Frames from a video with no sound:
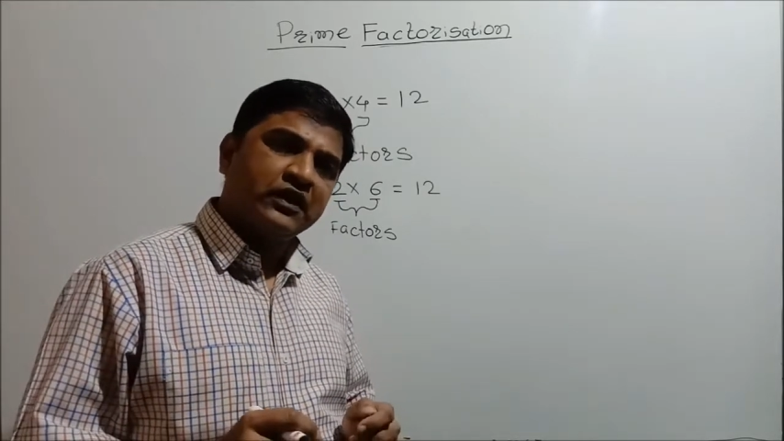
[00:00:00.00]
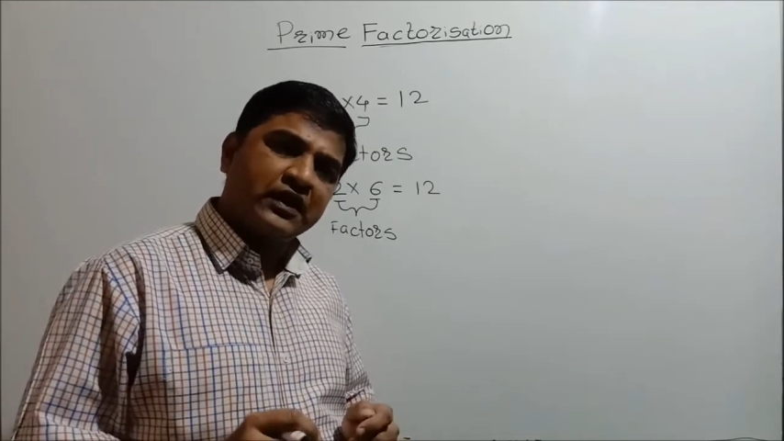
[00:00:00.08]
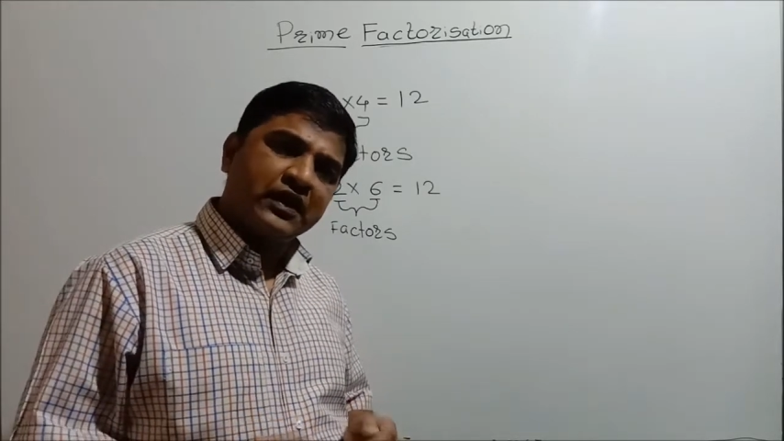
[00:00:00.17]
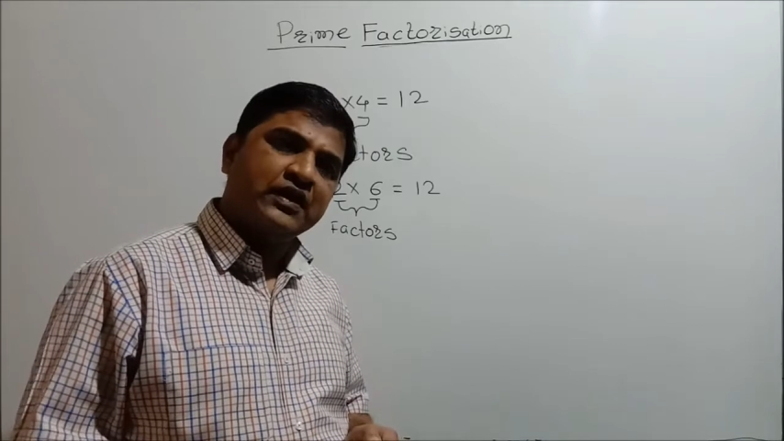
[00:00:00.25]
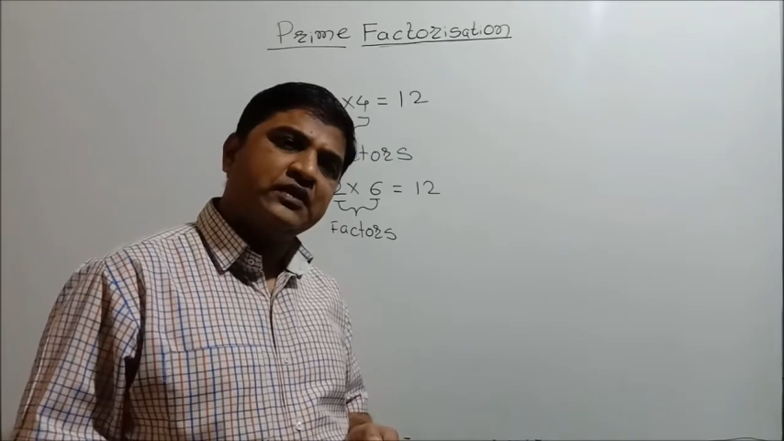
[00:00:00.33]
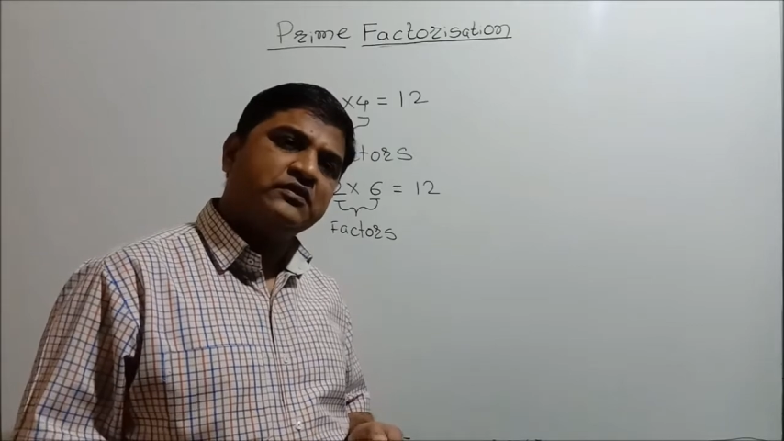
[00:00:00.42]

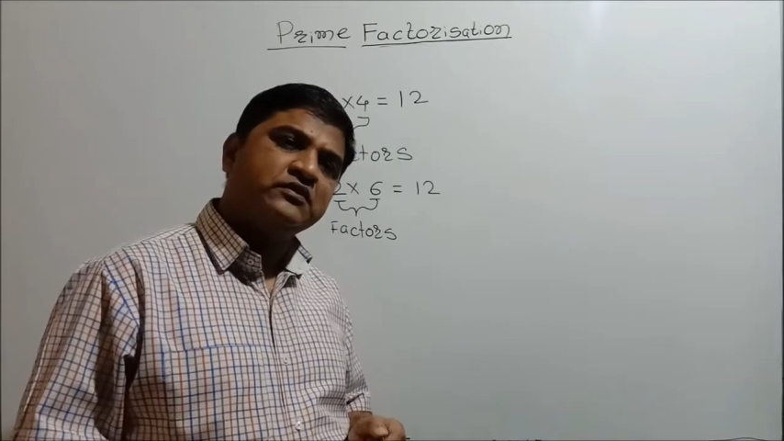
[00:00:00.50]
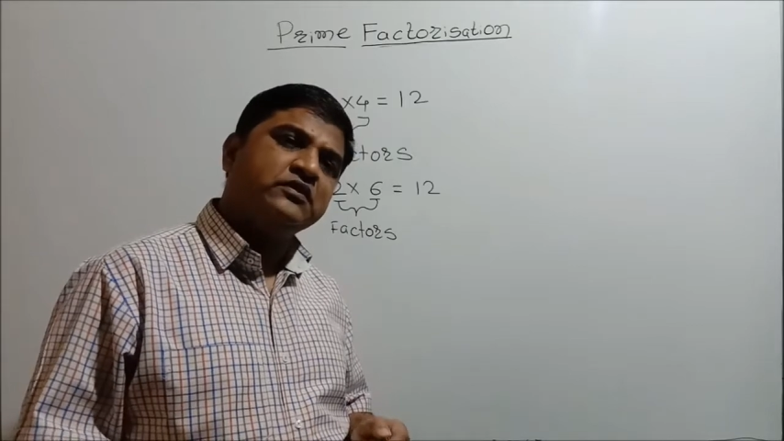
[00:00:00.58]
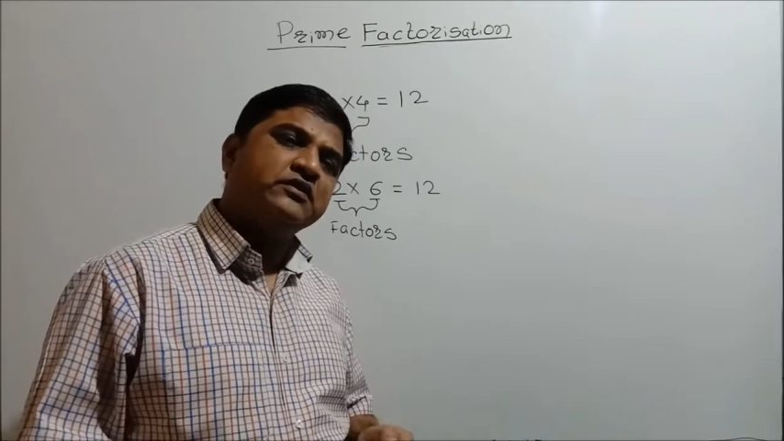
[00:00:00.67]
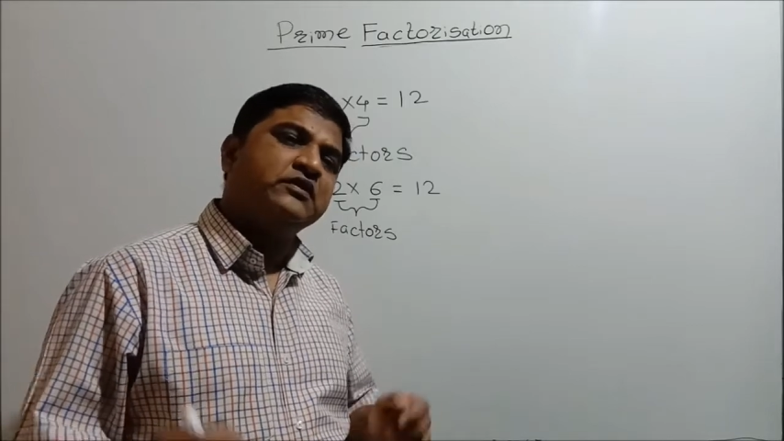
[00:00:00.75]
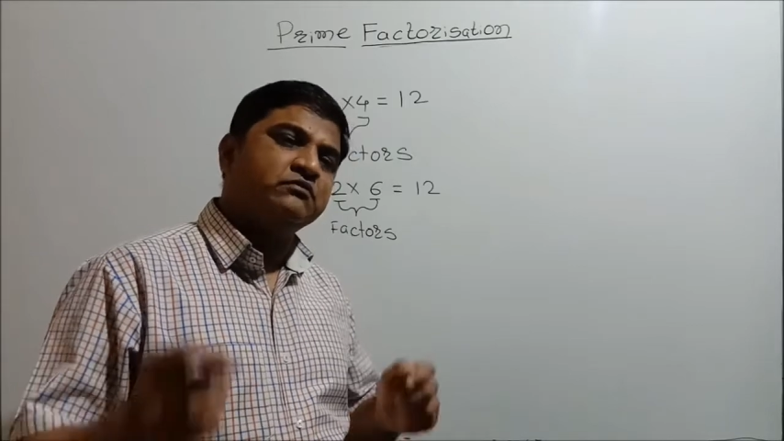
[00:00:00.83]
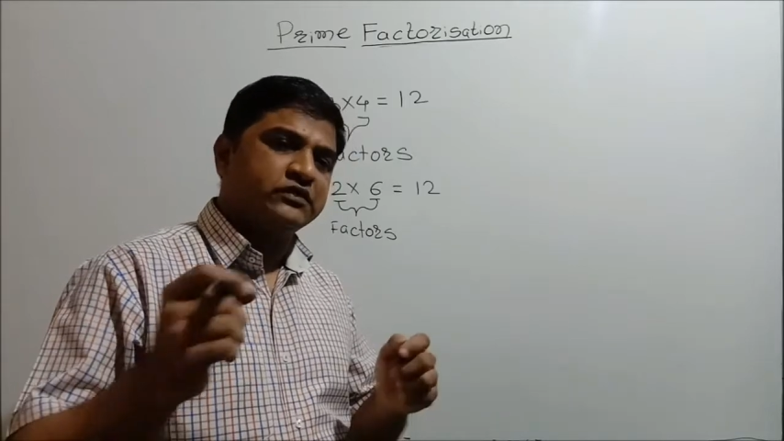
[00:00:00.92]
and the
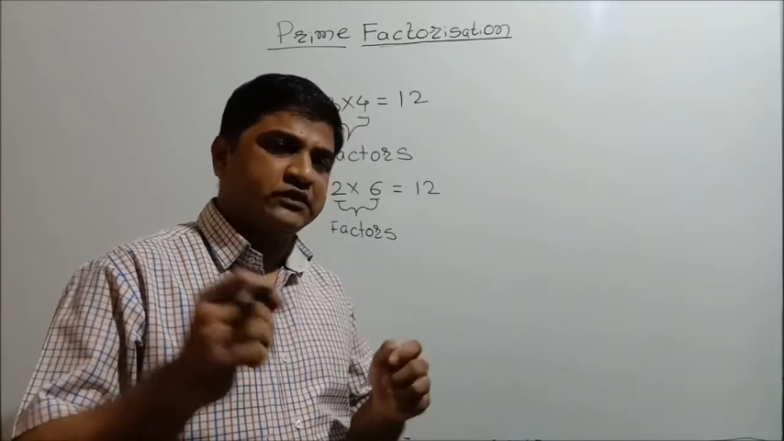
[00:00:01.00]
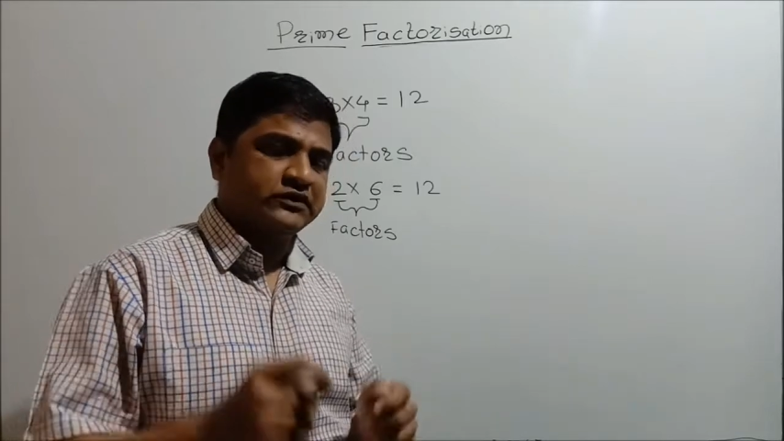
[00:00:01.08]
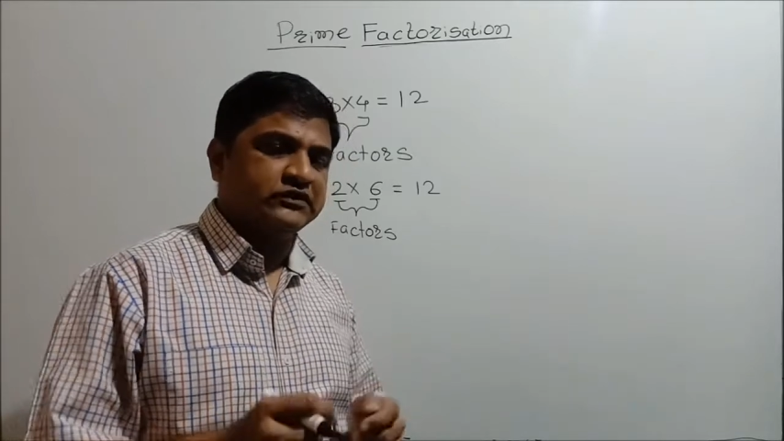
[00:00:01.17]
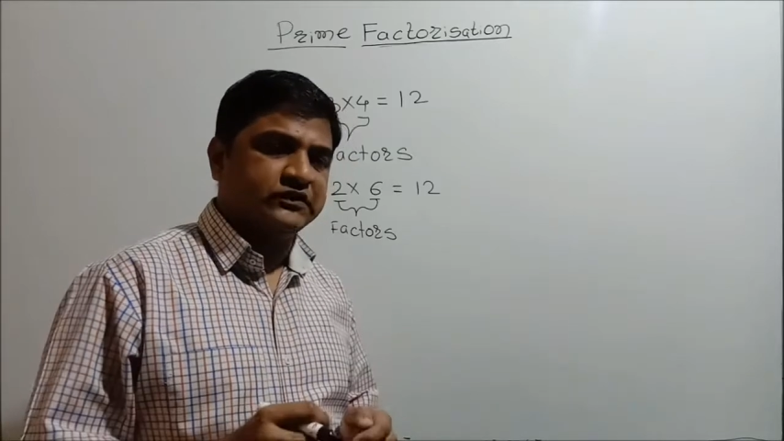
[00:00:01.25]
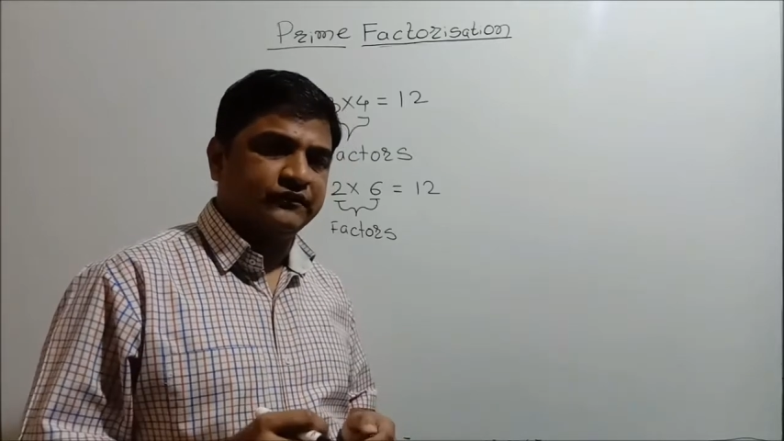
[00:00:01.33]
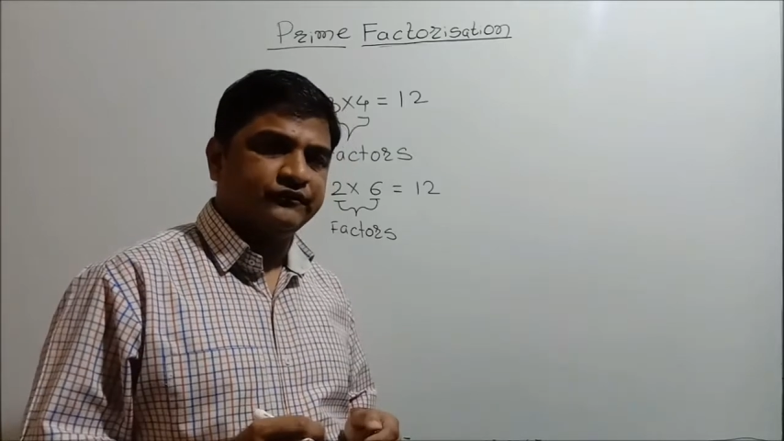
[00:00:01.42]
number
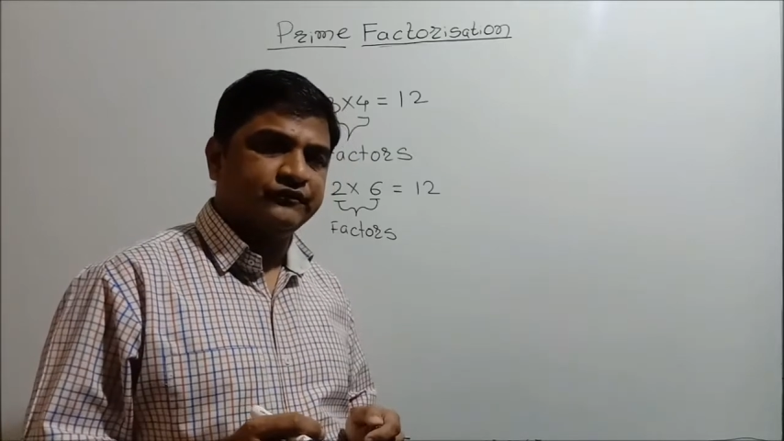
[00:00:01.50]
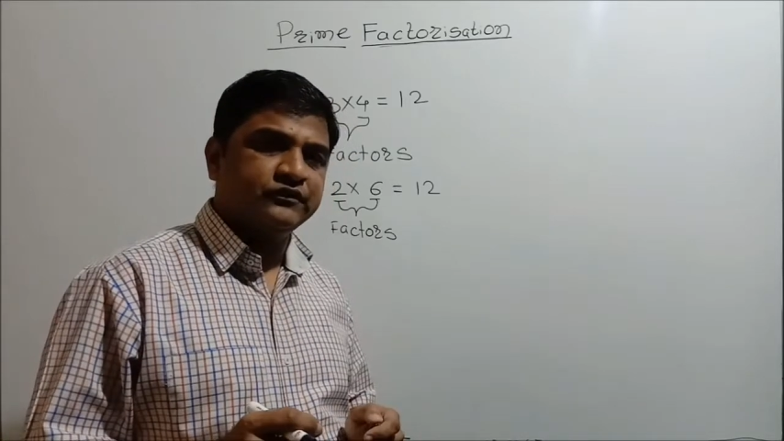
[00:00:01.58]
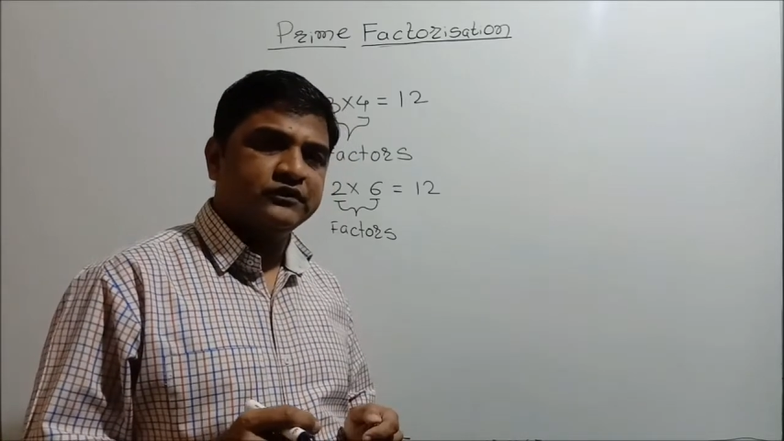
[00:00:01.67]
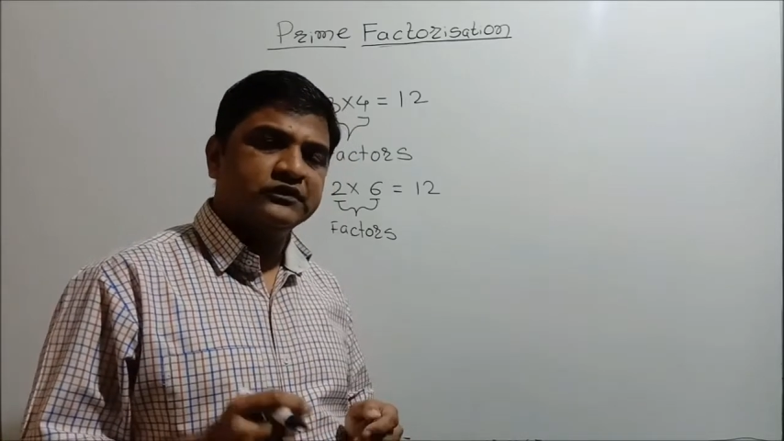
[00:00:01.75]
itself.